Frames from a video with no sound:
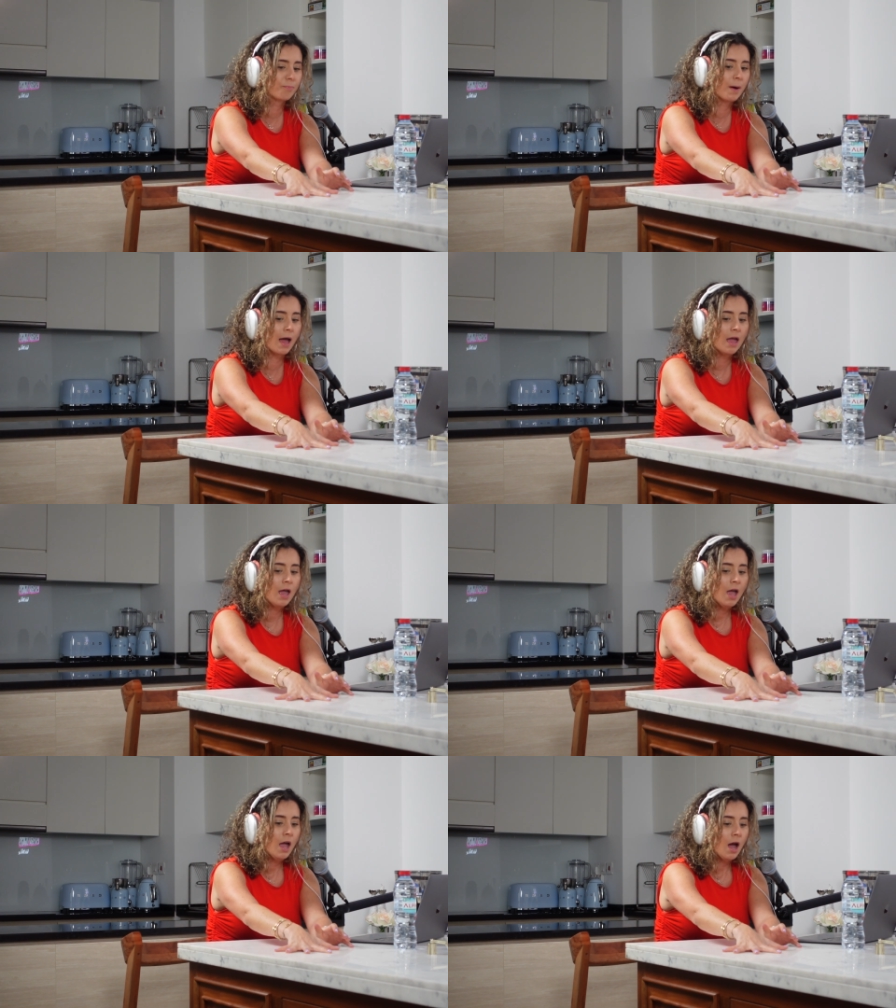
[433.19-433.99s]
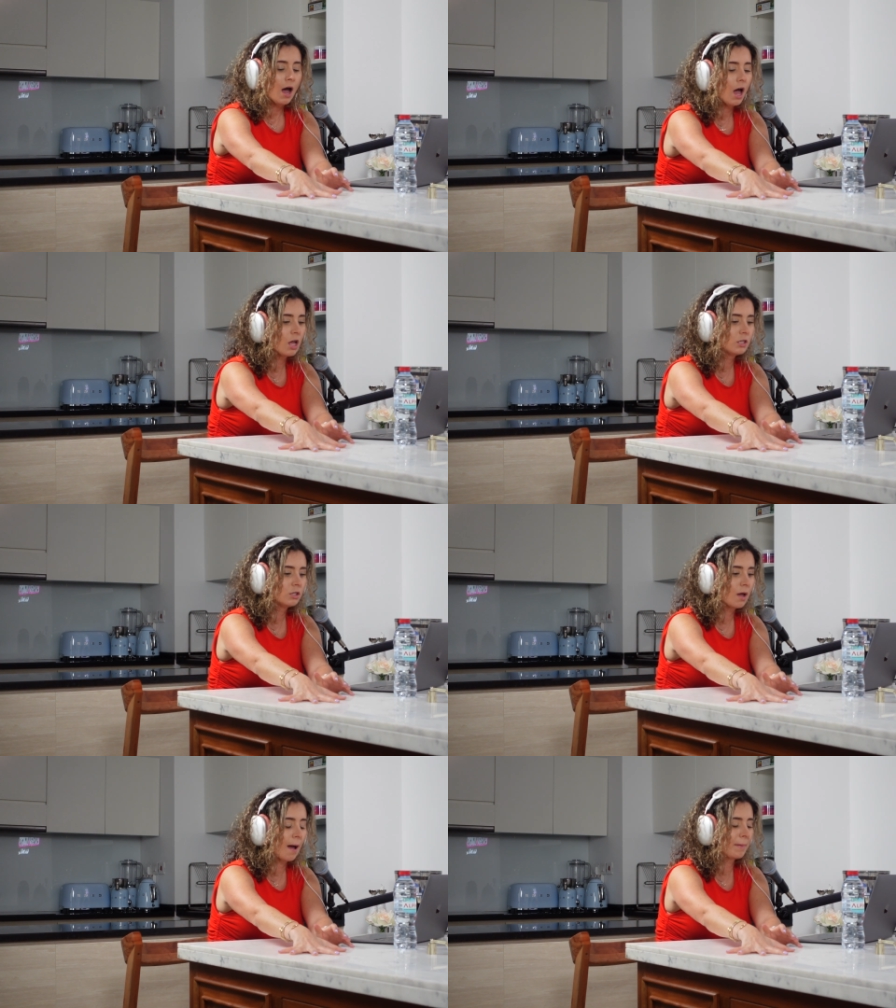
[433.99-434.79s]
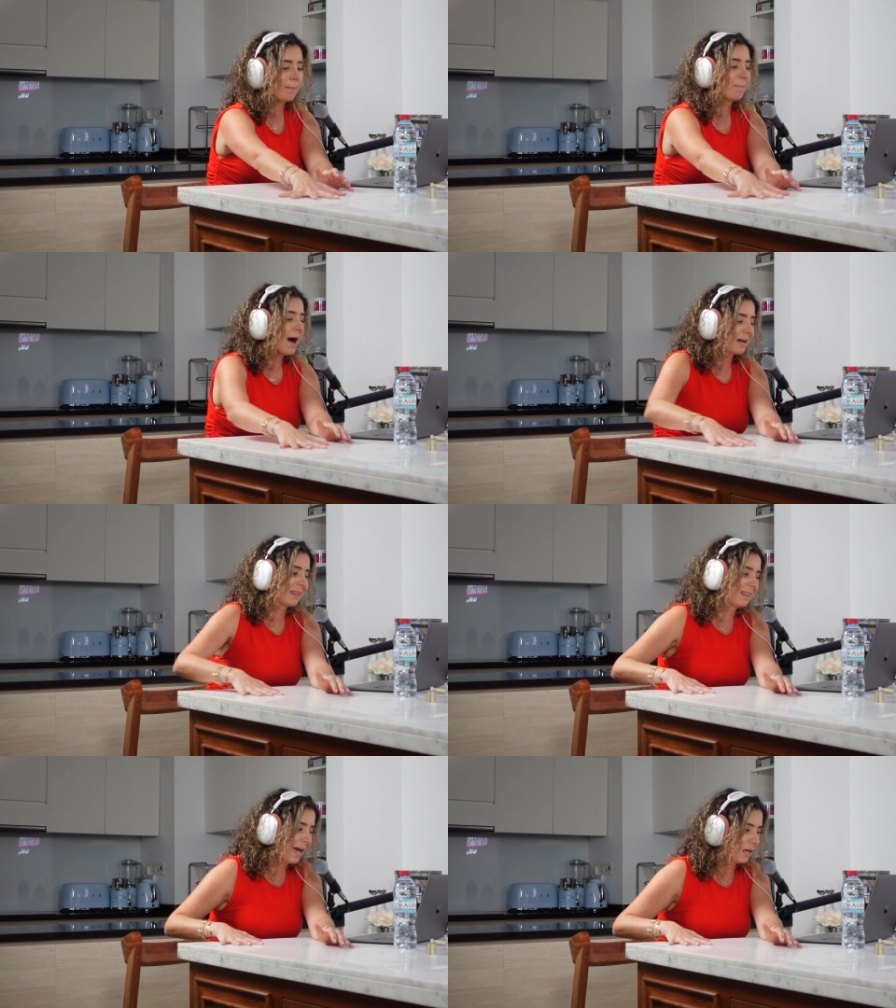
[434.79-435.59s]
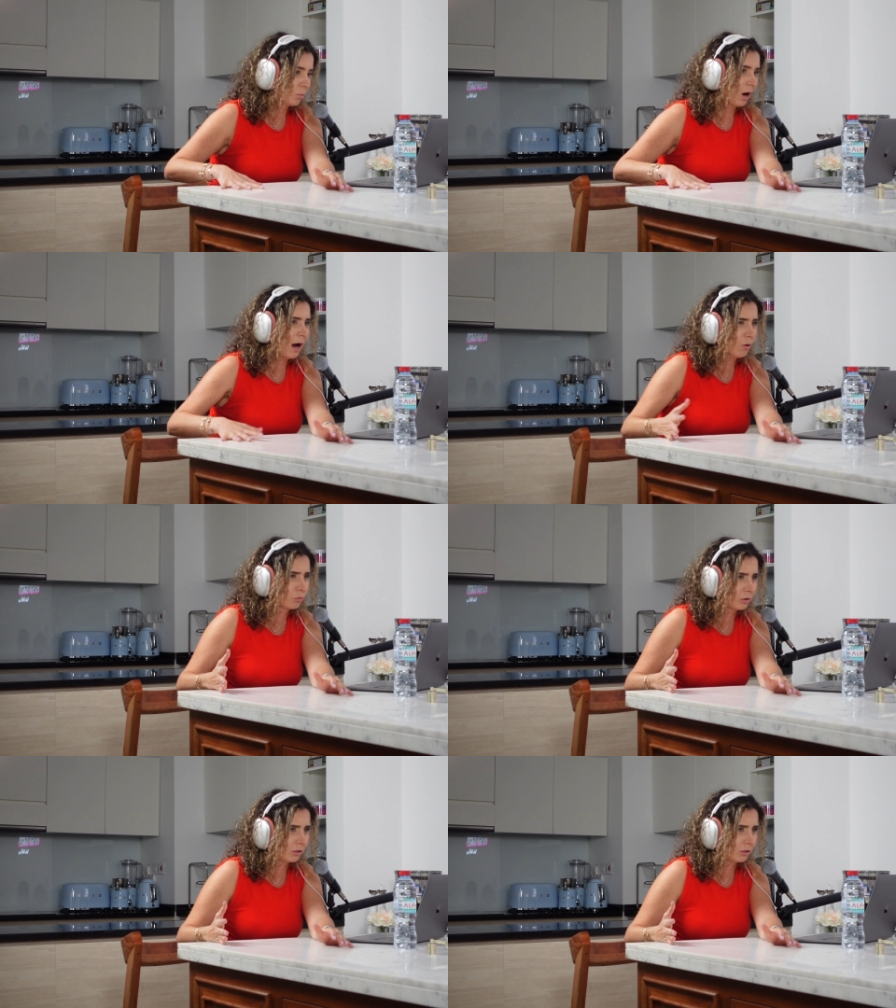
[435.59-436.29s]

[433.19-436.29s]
But I mean, back then, what, how old were